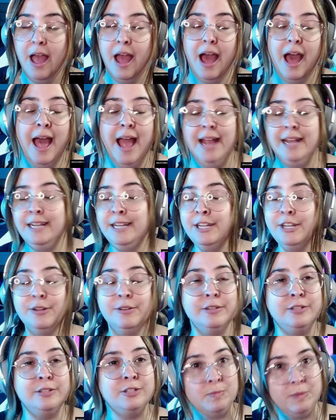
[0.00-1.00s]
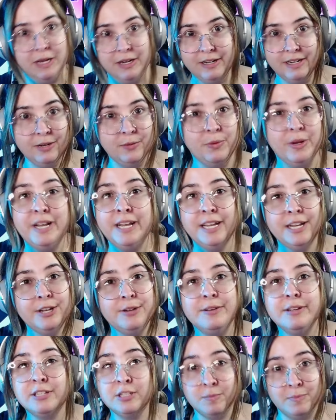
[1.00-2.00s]
I need to experience, we need
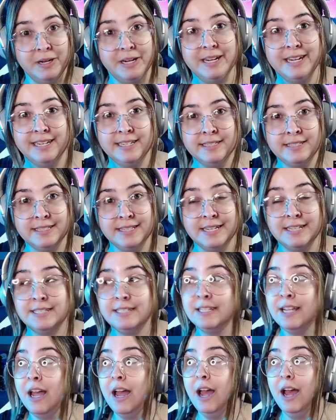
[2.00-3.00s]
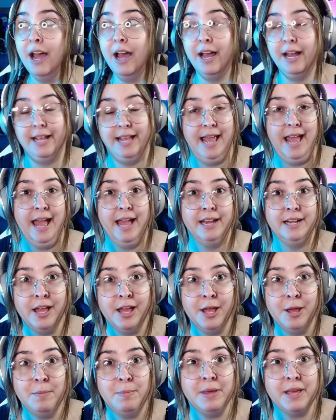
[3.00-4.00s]
to experience this again,
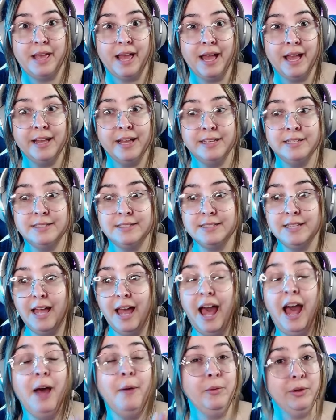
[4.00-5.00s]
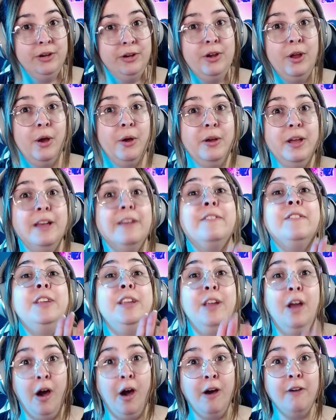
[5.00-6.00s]
because I want to know if
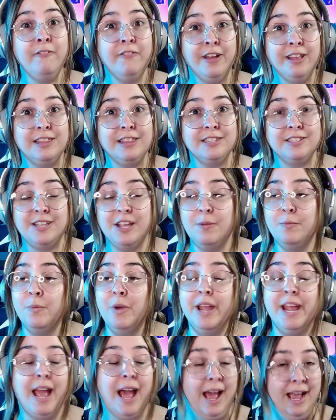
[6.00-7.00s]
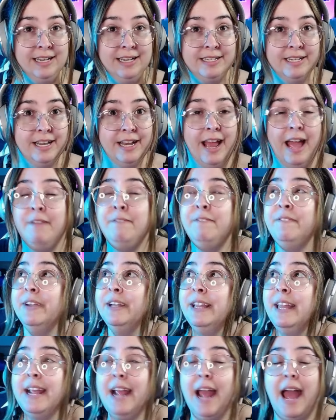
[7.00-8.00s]
y'all felt the same way I did. I feel
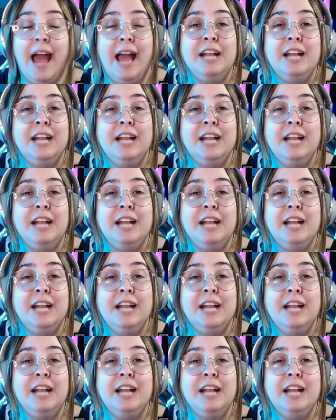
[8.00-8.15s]
like I